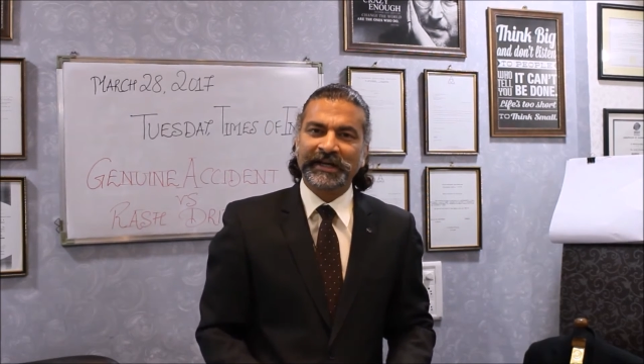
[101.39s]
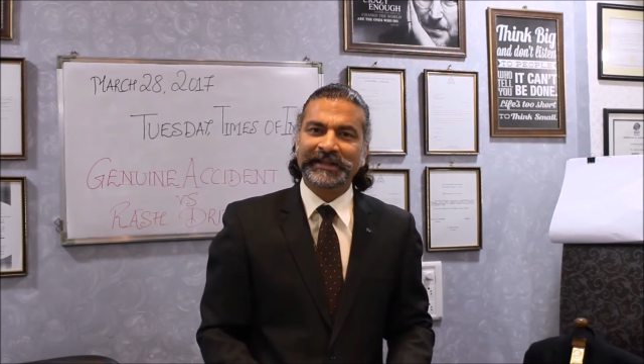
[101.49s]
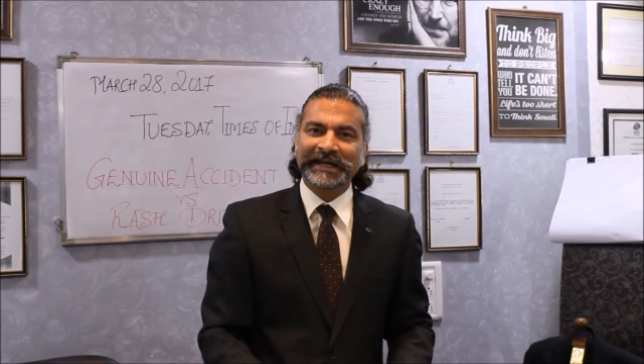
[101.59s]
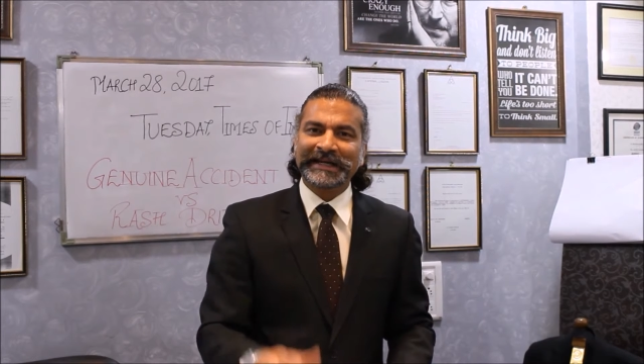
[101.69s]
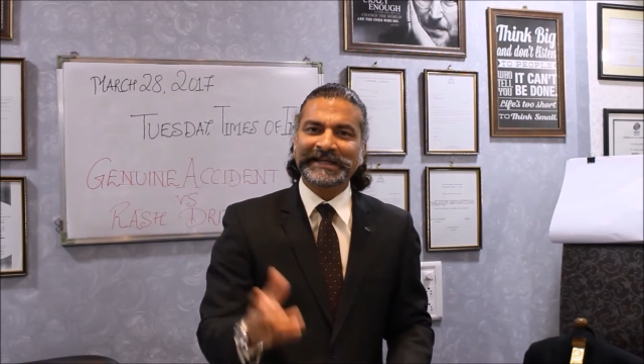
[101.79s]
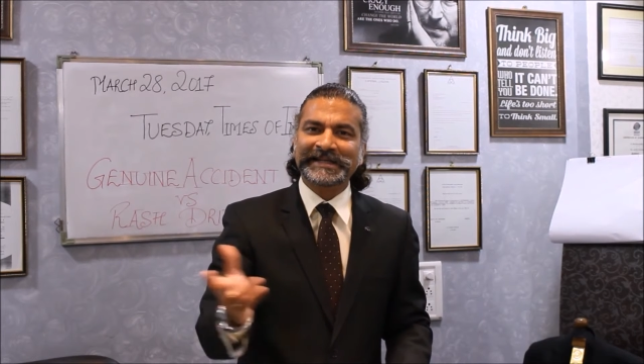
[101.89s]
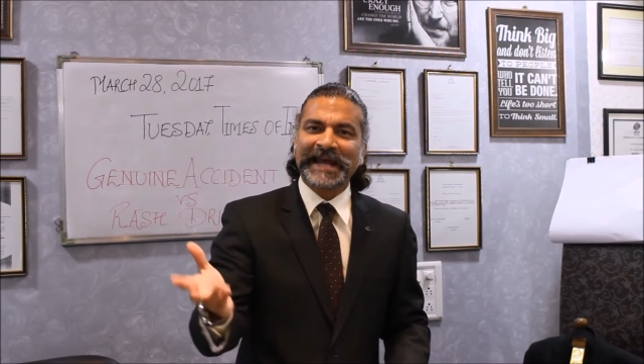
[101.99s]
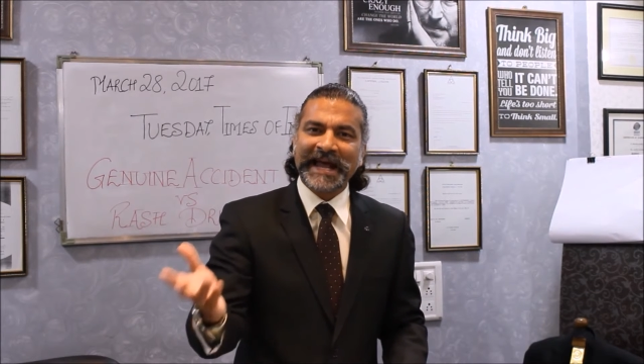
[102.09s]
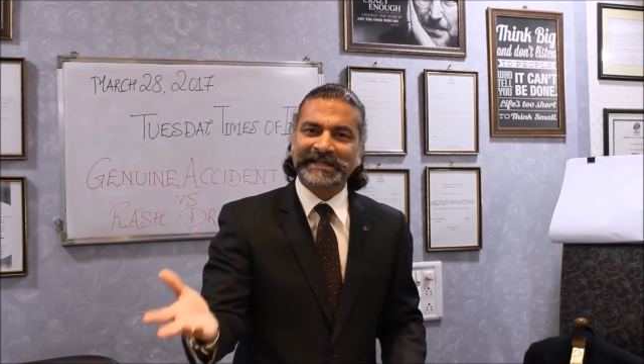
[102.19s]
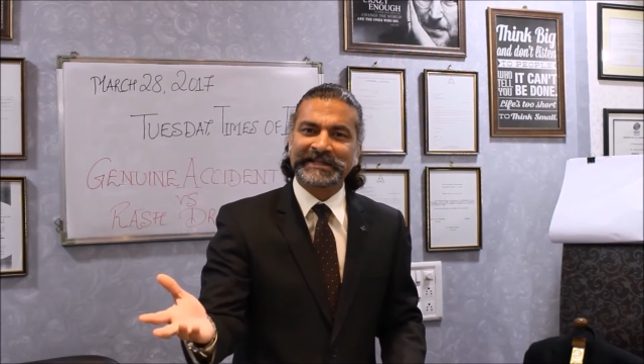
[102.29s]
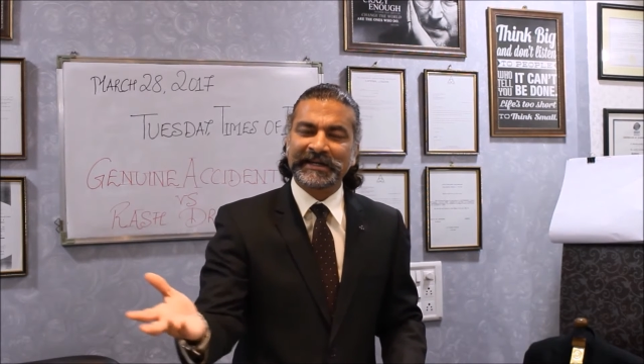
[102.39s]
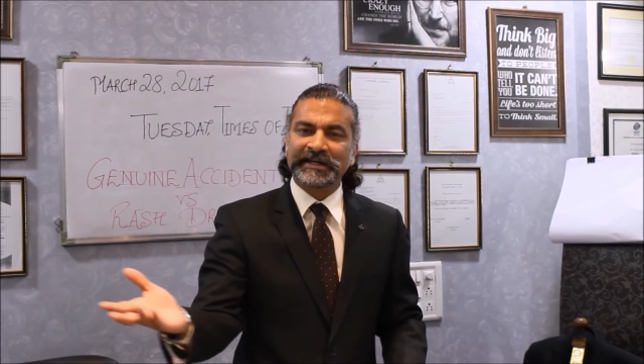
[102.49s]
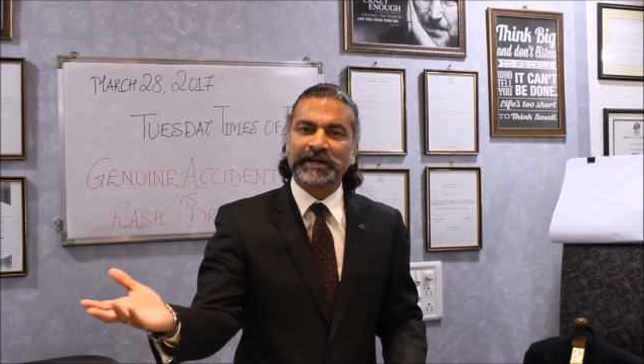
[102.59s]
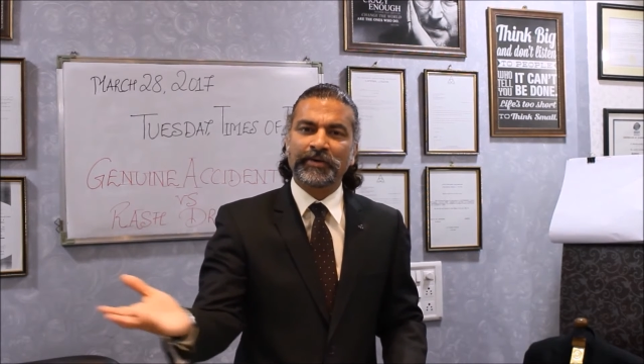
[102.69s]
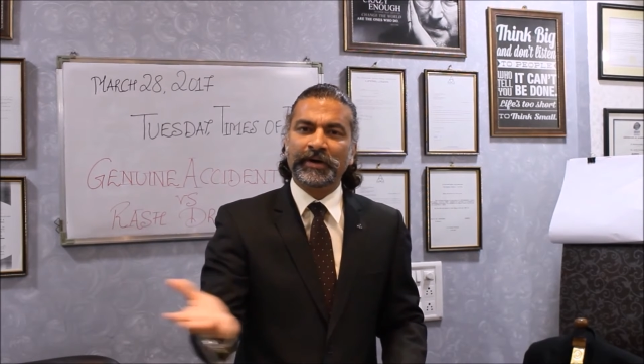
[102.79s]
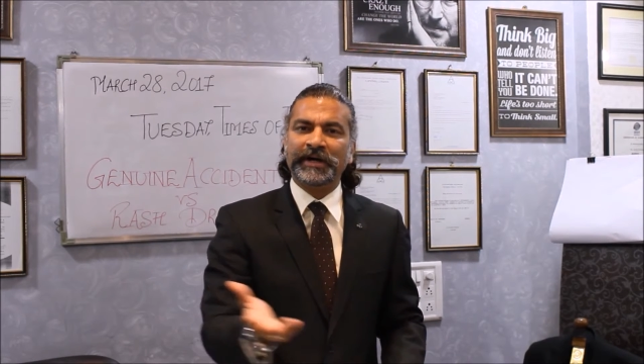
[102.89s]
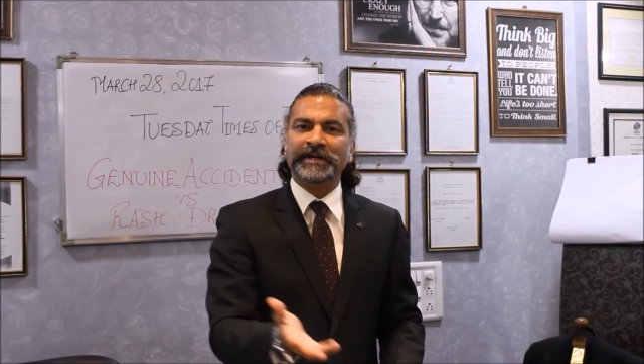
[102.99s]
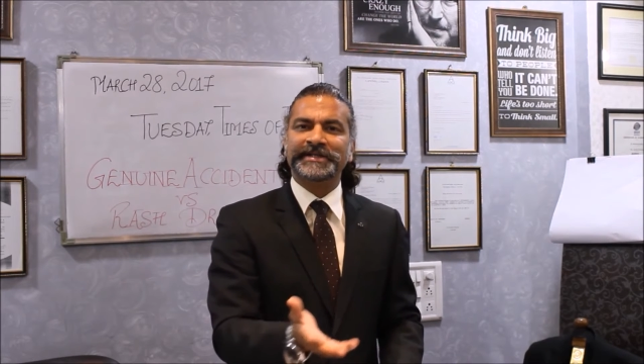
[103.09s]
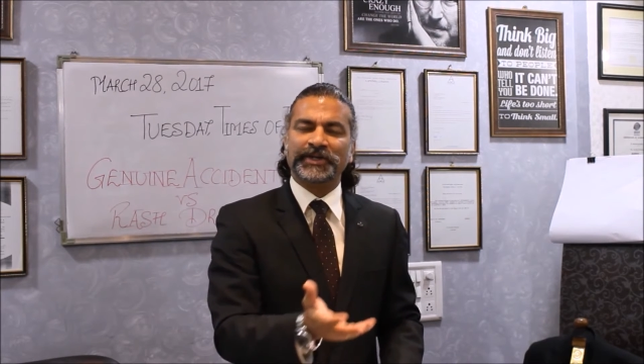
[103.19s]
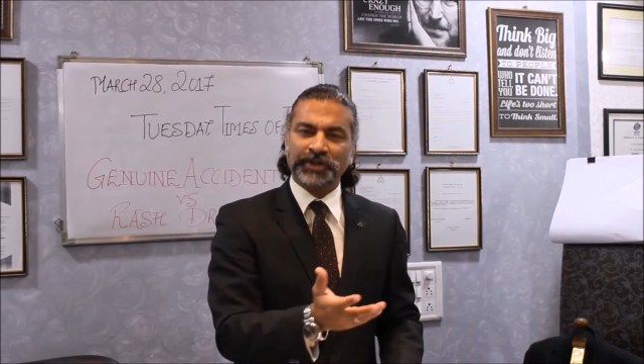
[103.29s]
that it is an accident covered under
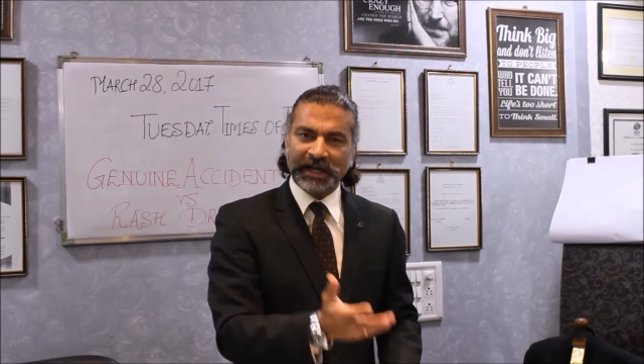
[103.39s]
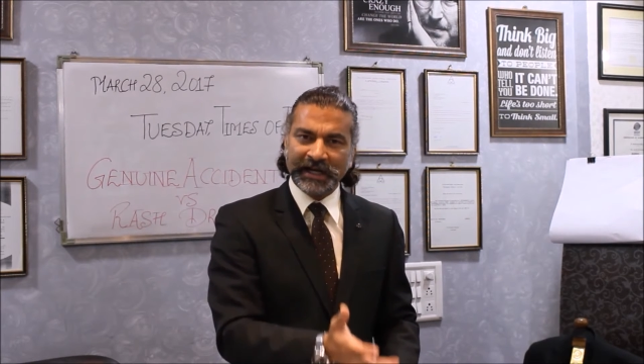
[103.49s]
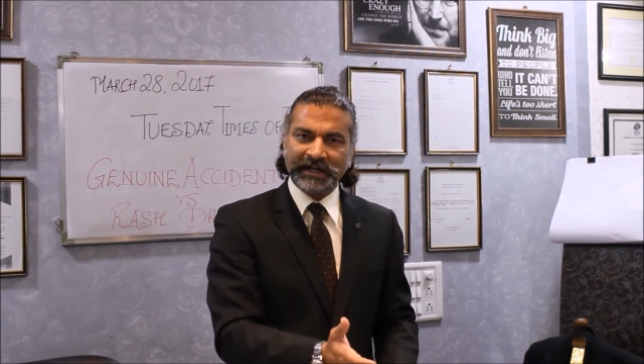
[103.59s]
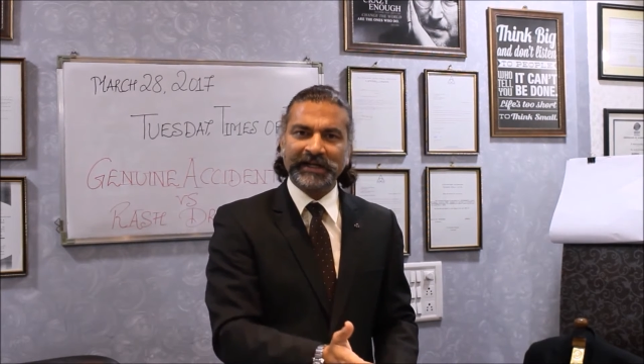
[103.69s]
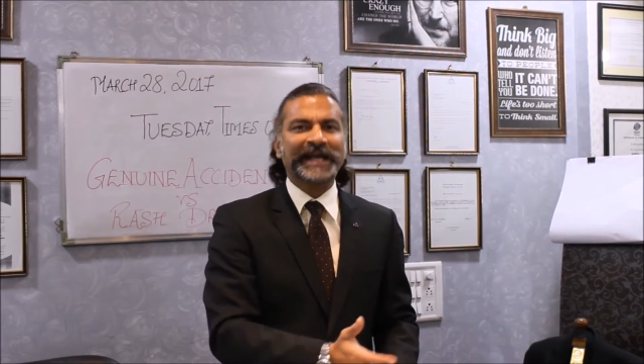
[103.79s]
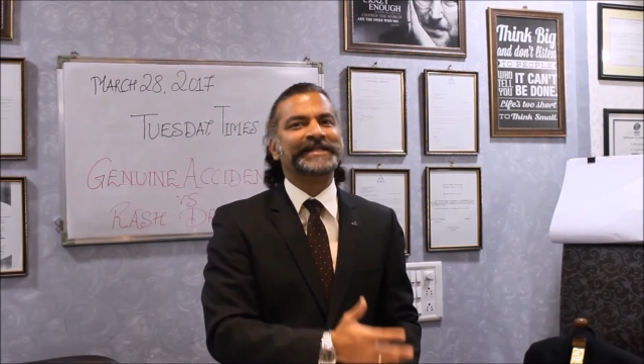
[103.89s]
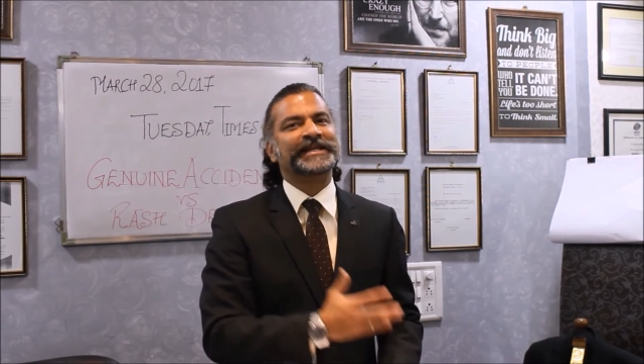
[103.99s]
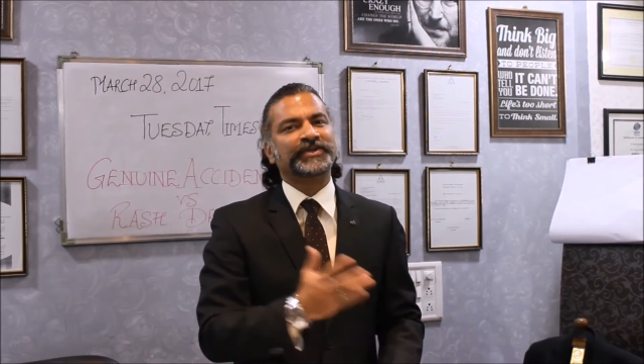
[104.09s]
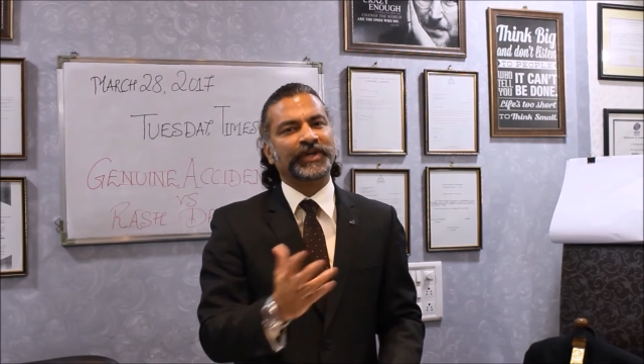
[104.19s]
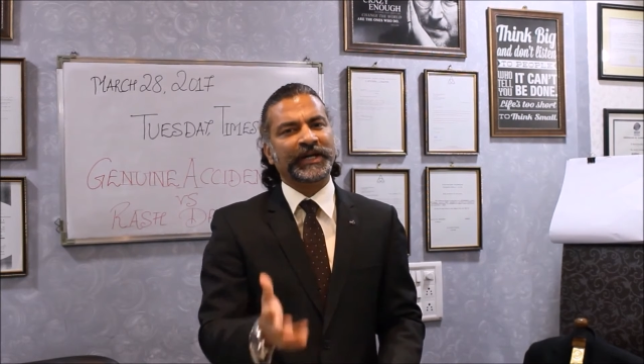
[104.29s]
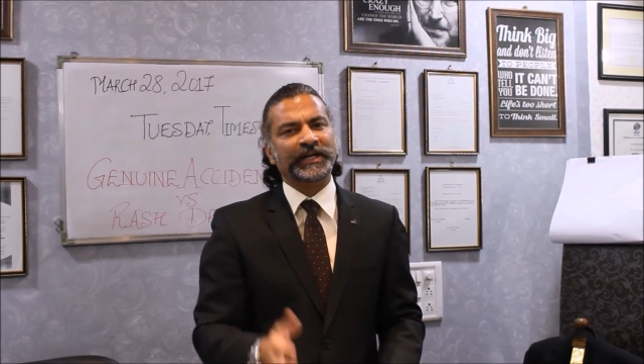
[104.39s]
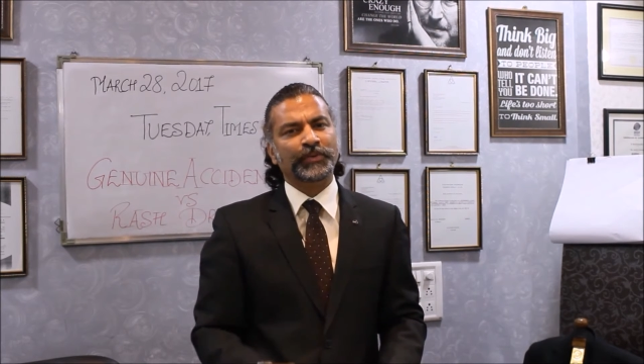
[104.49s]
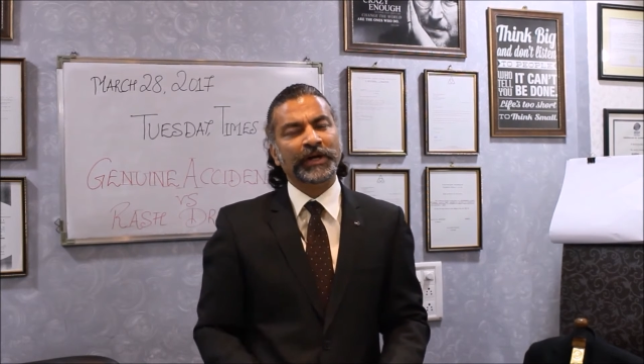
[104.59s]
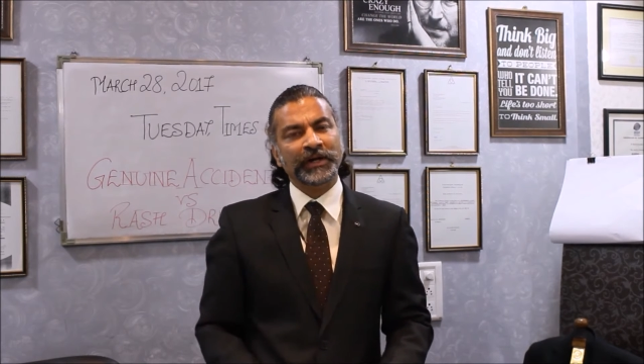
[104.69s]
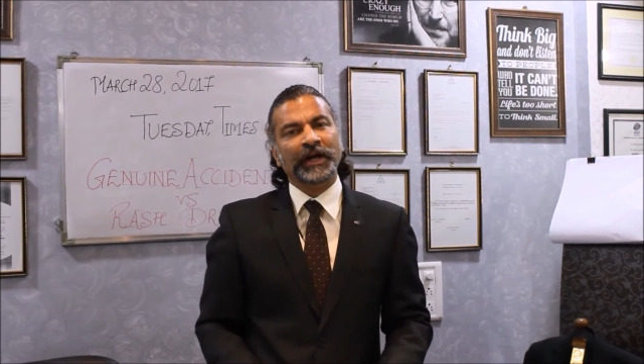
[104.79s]
section 80 and section 81,